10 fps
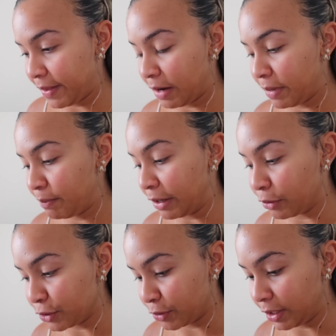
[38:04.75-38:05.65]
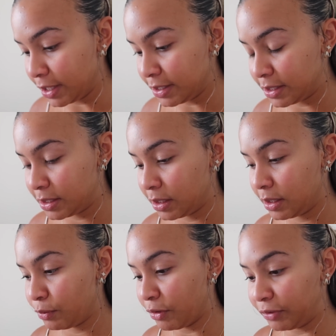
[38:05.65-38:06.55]
And then I made my grocery list
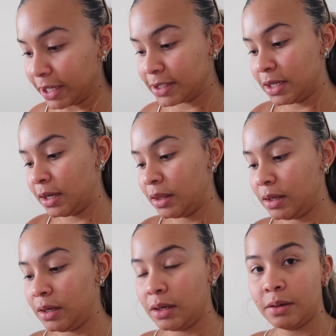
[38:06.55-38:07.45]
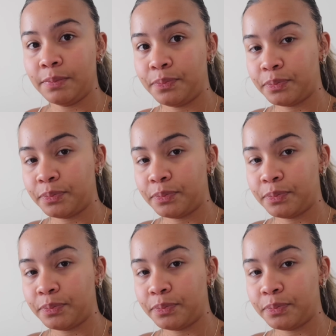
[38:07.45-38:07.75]
reflecting the,